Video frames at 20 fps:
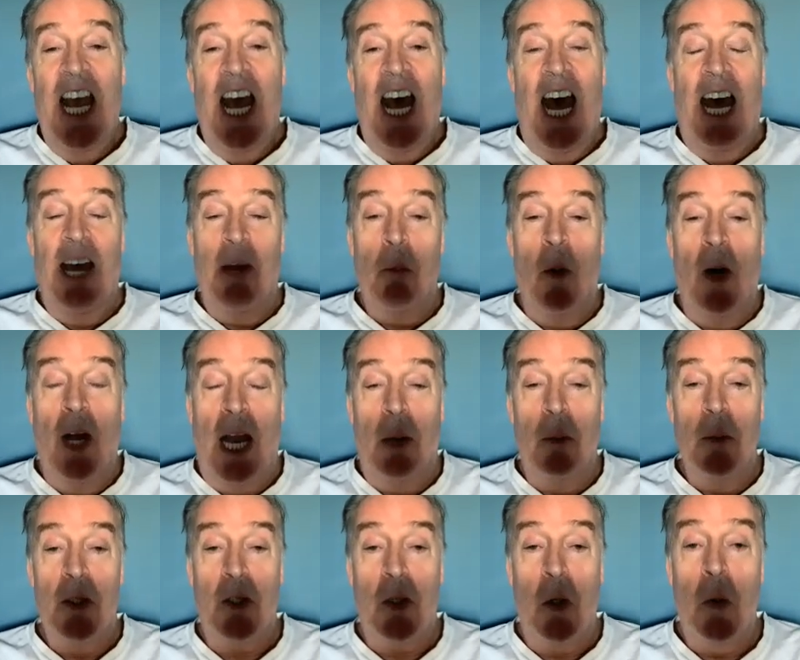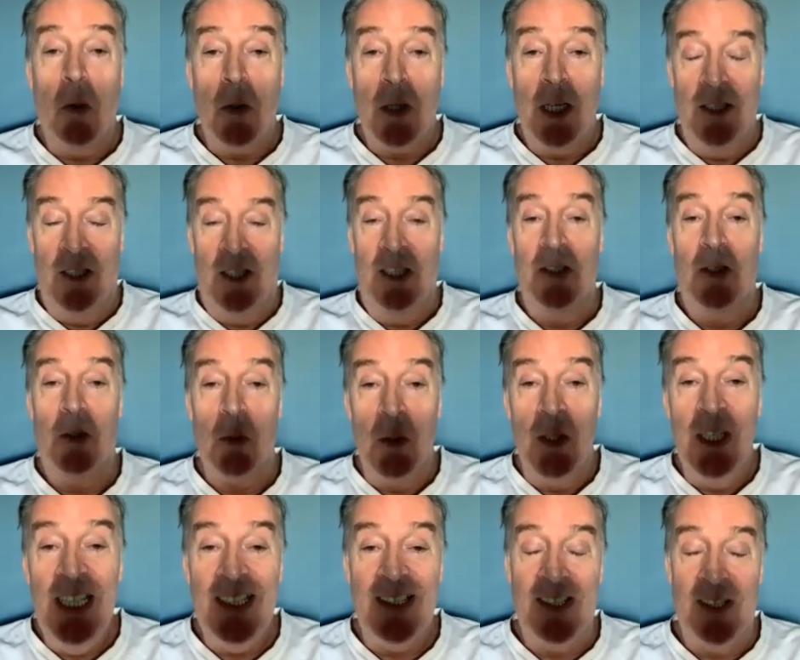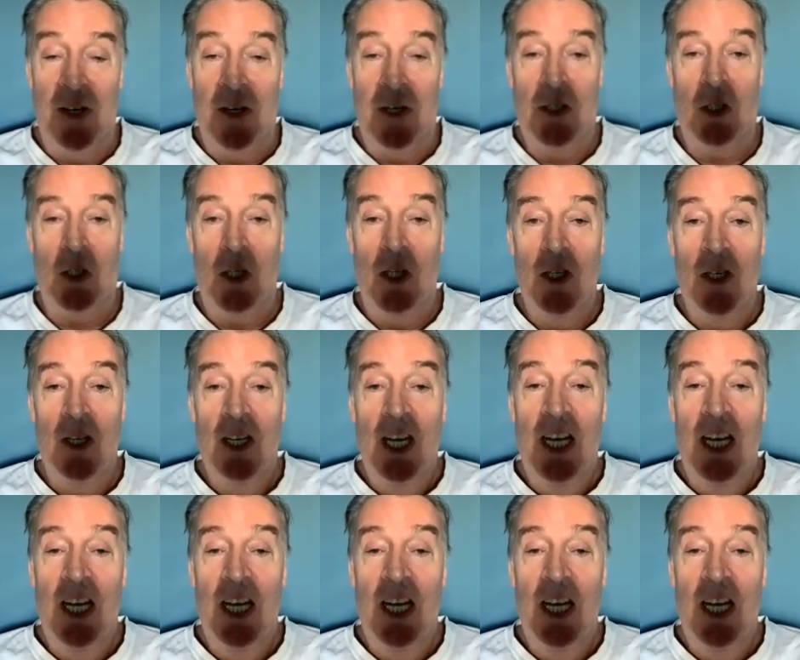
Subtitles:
And while I was talking to the researcher,